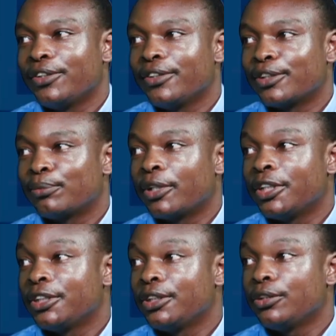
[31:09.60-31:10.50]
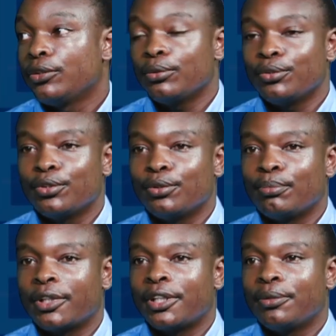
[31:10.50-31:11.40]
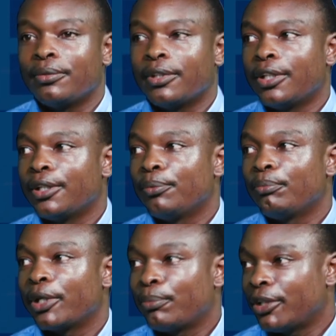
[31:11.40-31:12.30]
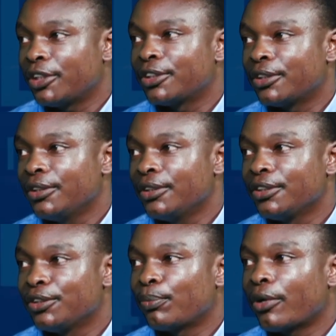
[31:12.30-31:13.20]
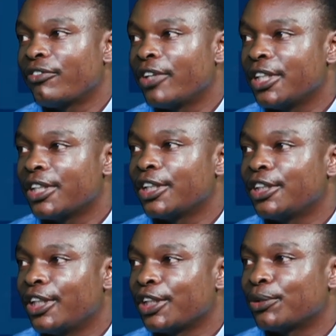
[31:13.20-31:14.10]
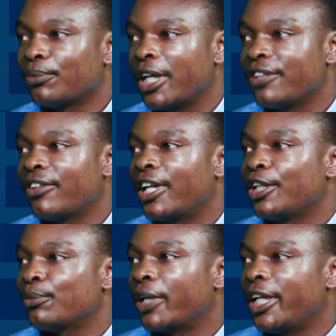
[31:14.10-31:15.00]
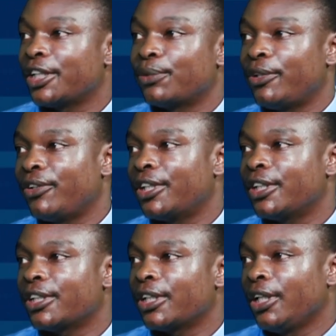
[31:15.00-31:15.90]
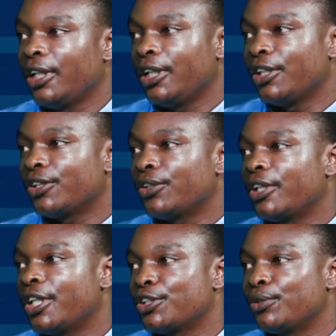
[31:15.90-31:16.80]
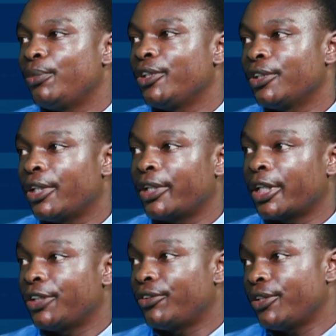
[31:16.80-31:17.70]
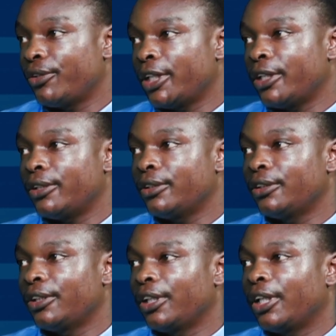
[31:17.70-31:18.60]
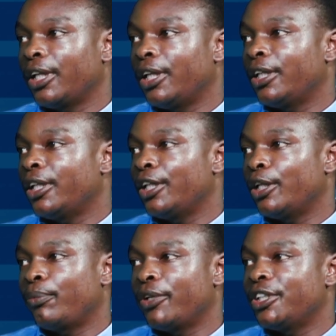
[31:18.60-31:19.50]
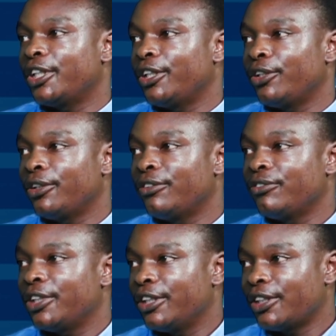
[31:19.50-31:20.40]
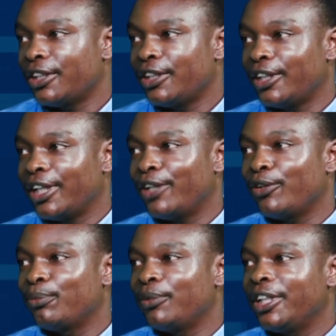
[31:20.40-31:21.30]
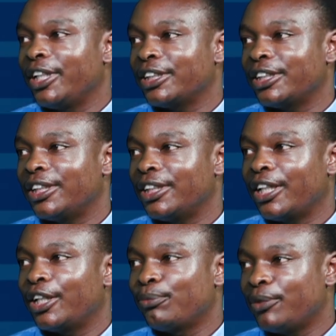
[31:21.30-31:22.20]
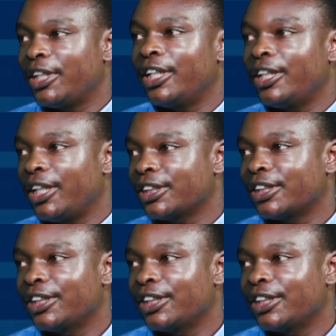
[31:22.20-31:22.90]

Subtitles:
so much. It's also my passion to provide such advice, my experience, so as to build our country together. And I appreciate your invitation, and I will be there next.